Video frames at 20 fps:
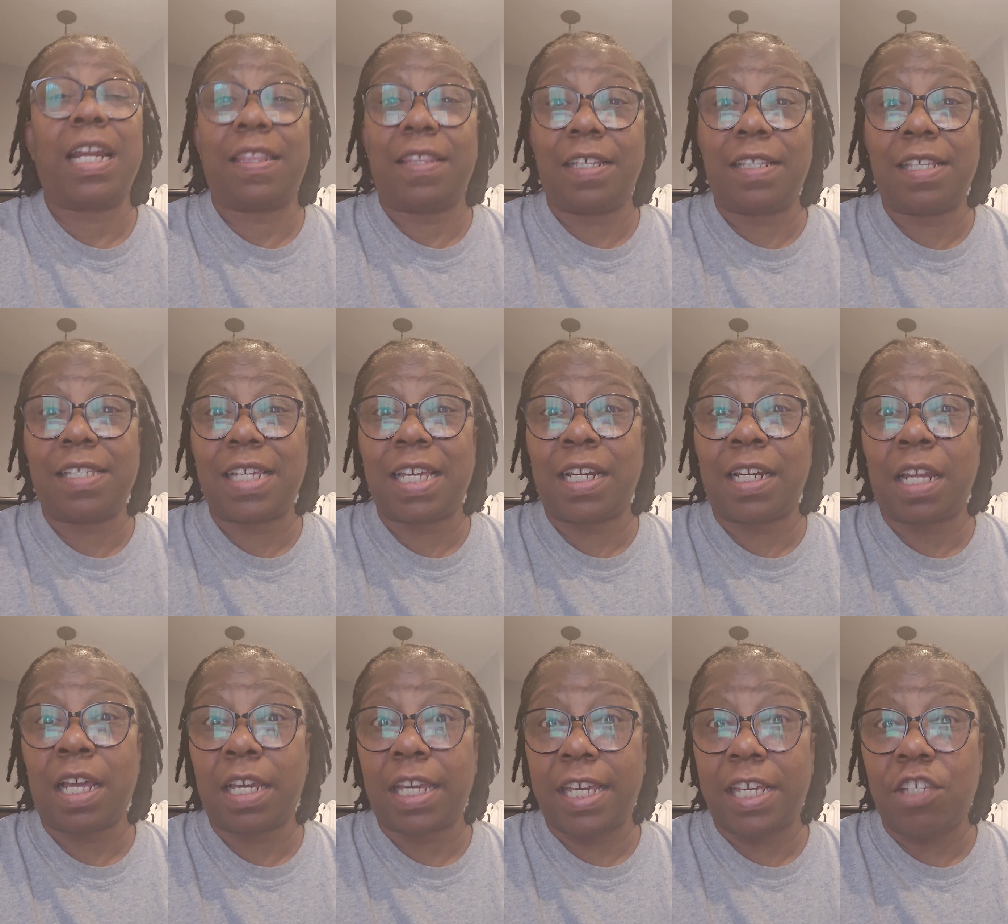And I think that's 8
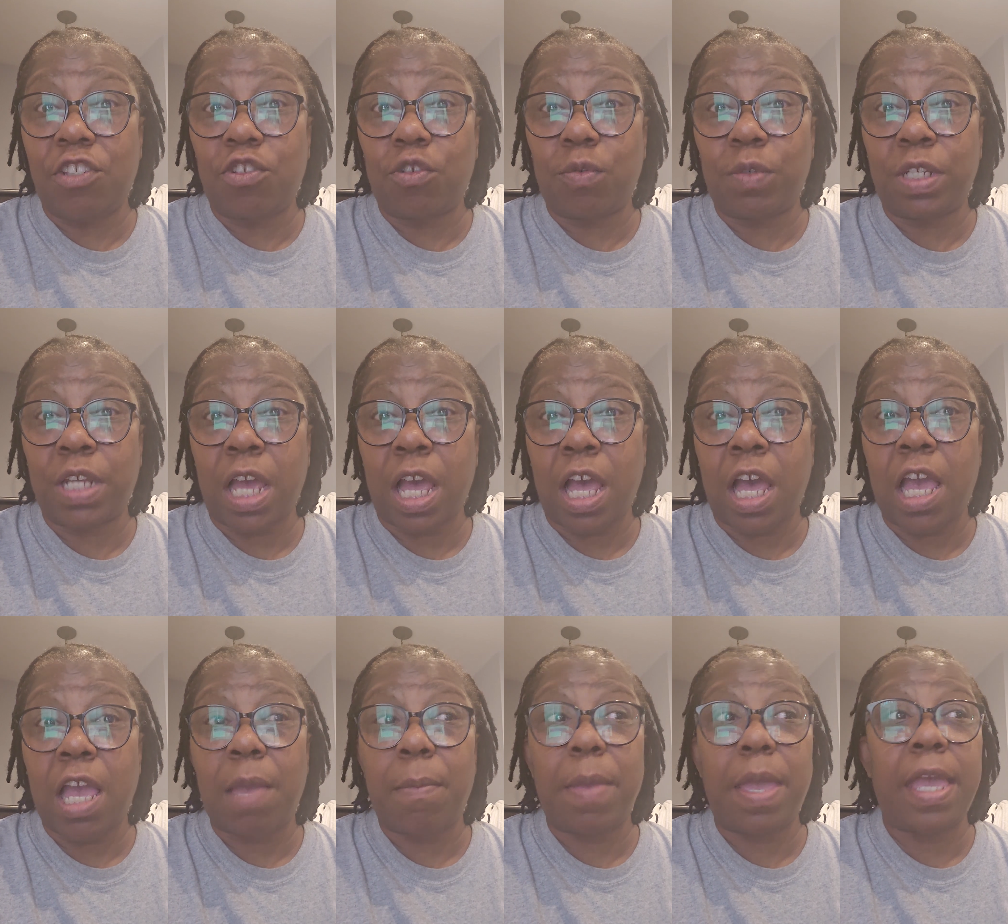o'clock Eastern
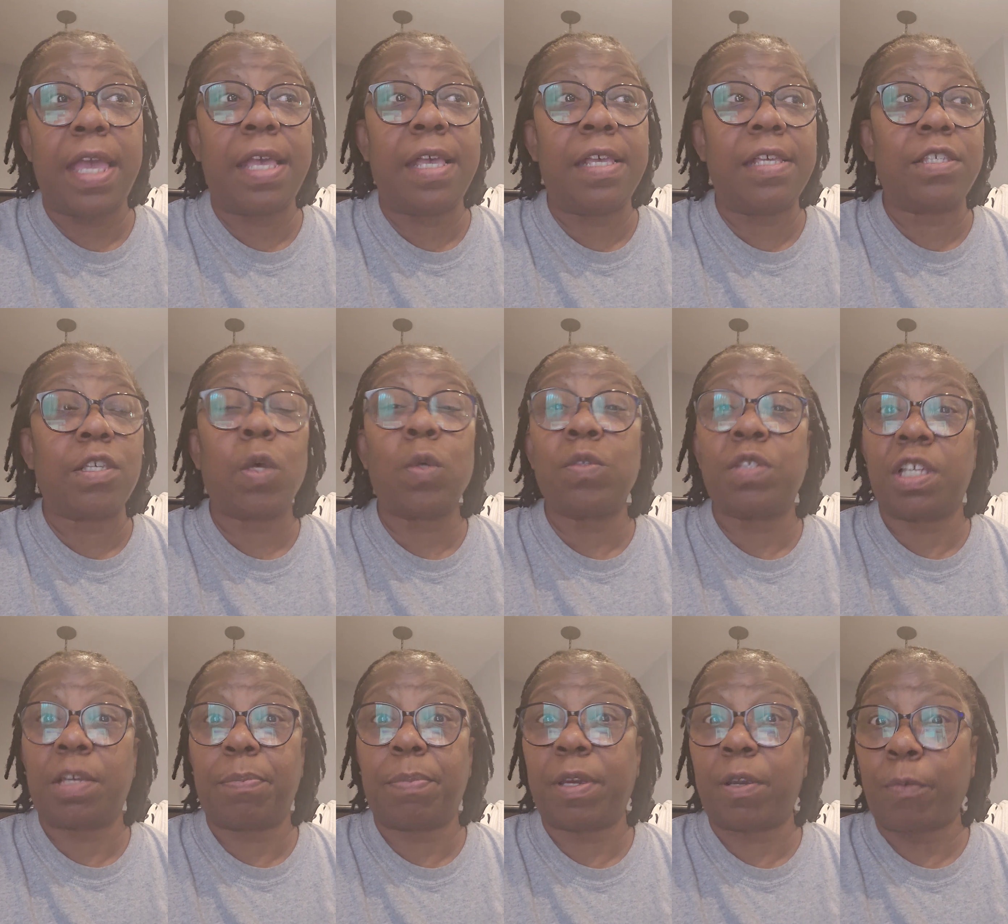time is
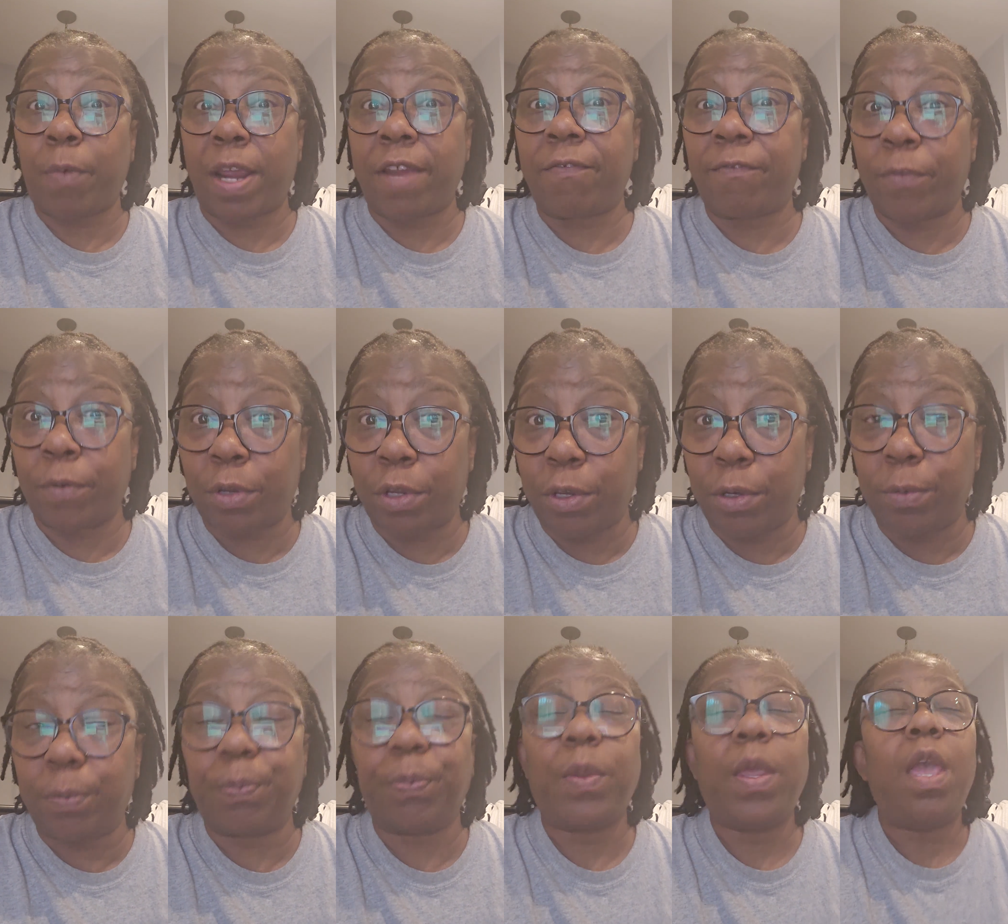Ozempic right for
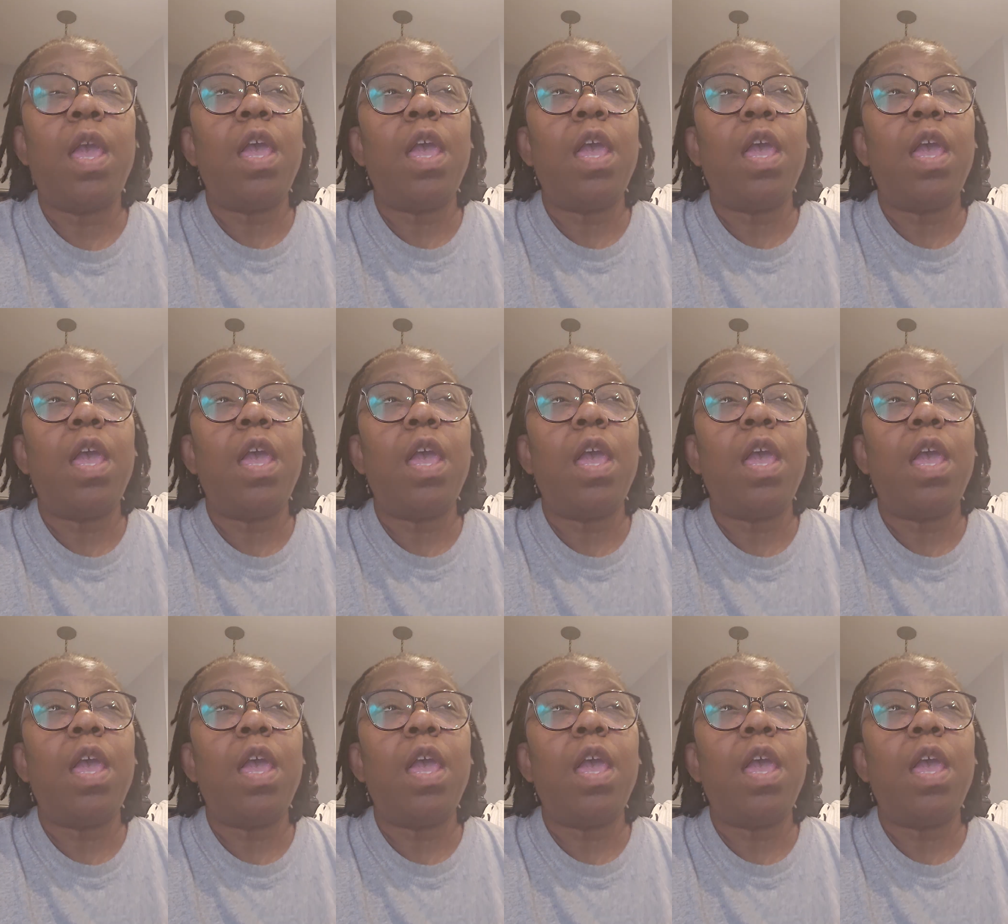you.